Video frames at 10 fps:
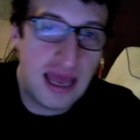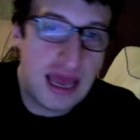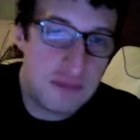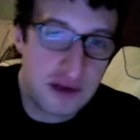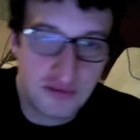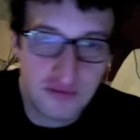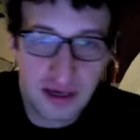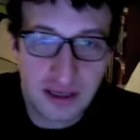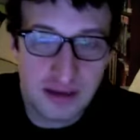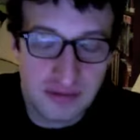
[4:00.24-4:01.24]
epic
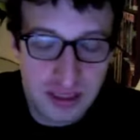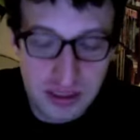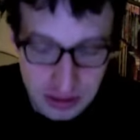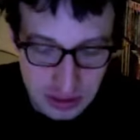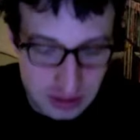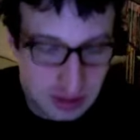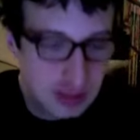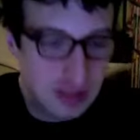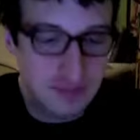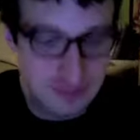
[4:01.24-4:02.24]
fucking adventure.
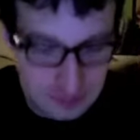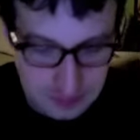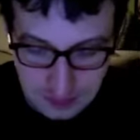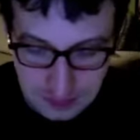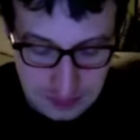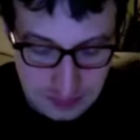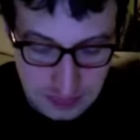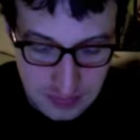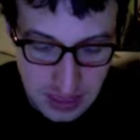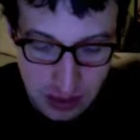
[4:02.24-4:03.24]

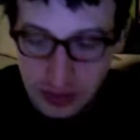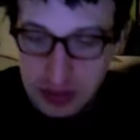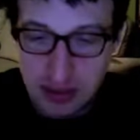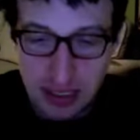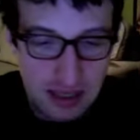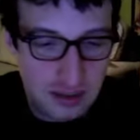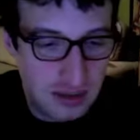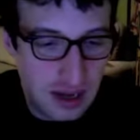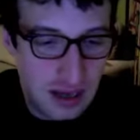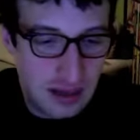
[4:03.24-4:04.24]
Hello, Internet. You're
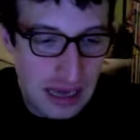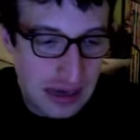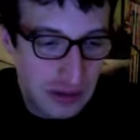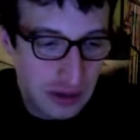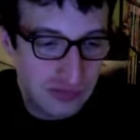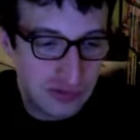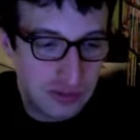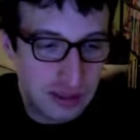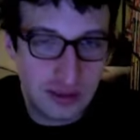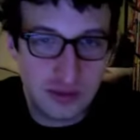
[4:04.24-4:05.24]
not. I don't know if you're
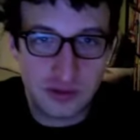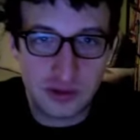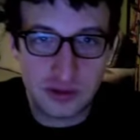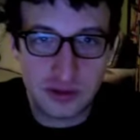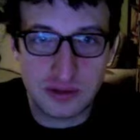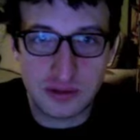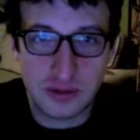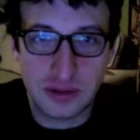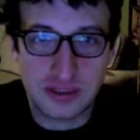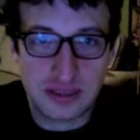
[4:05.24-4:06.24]
reading. You
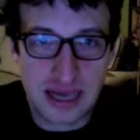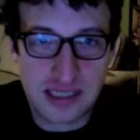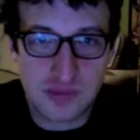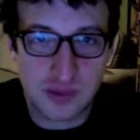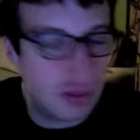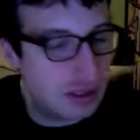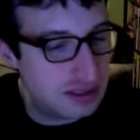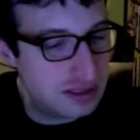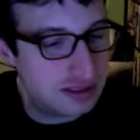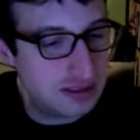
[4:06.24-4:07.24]
told us last week what
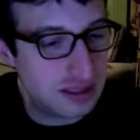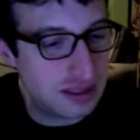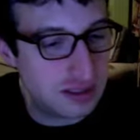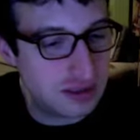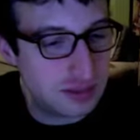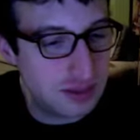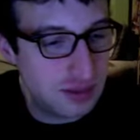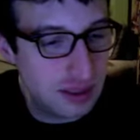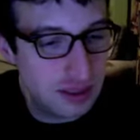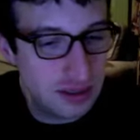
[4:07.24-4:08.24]
DC titles you've been
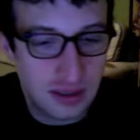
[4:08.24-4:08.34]
reading.